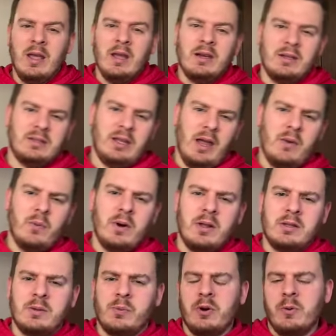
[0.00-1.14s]
decide when it's
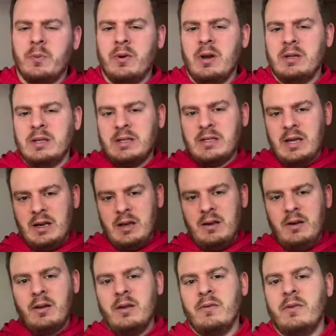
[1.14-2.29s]
appropriate to set it
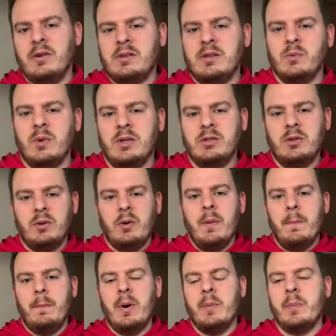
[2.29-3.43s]
versus when to
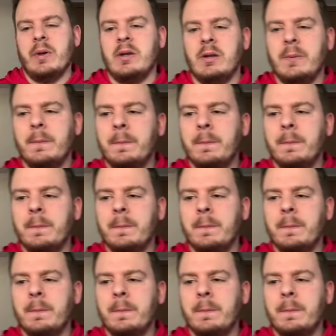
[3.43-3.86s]
bump it.